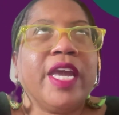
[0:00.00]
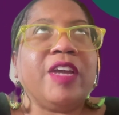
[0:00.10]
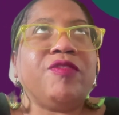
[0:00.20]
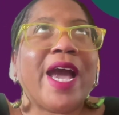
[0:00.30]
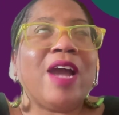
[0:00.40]

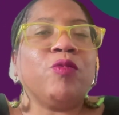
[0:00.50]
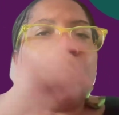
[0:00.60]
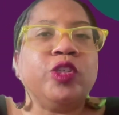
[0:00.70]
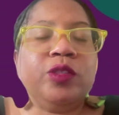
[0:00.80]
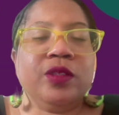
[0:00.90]
if not,
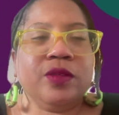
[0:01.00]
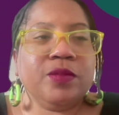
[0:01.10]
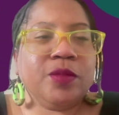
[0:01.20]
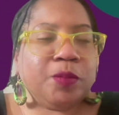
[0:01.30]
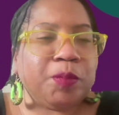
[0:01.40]

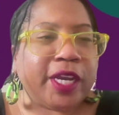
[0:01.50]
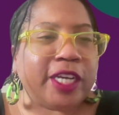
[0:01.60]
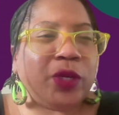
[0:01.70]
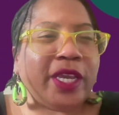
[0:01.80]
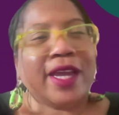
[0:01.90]

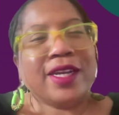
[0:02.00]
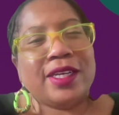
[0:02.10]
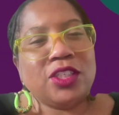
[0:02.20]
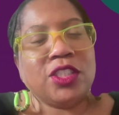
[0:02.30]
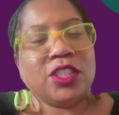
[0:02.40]
because we can't
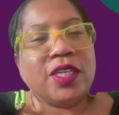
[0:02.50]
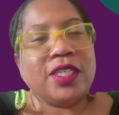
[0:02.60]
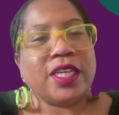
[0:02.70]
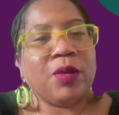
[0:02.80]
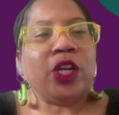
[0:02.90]
necessarily
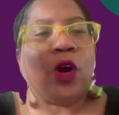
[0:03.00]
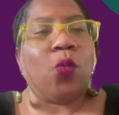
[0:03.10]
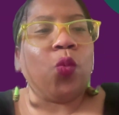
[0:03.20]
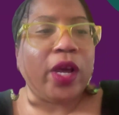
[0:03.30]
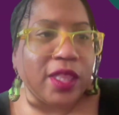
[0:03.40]
say we
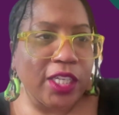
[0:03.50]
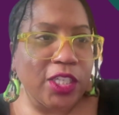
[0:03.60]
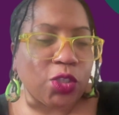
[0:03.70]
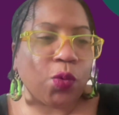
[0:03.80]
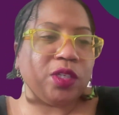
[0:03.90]
don't want
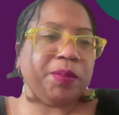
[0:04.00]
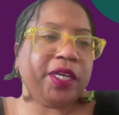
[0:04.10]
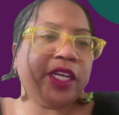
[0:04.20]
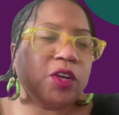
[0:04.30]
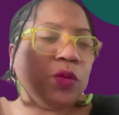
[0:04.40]
this store to
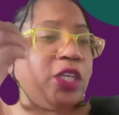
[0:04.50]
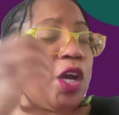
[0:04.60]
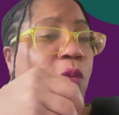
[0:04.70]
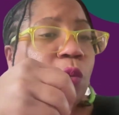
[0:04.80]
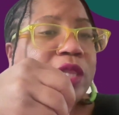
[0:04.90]
be here, we
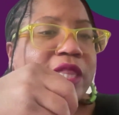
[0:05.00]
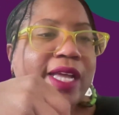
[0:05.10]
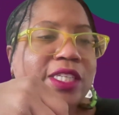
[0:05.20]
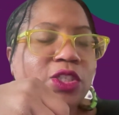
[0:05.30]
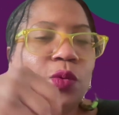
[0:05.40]
don't want
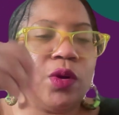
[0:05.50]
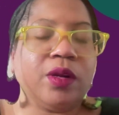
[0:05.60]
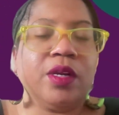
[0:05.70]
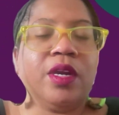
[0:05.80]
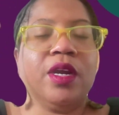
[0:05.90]
that
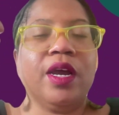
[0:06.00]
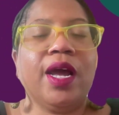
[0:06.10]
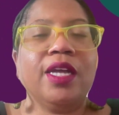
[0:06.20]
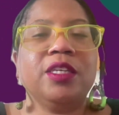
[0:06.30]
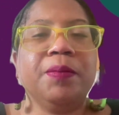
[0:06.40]
store
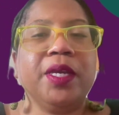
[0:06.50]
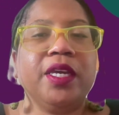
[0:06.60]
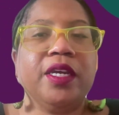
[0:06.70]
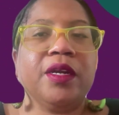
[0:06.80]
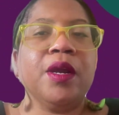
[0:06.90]
to be
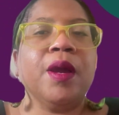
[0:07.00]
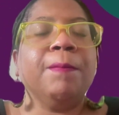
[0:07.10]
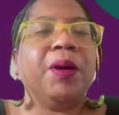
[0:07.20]
here,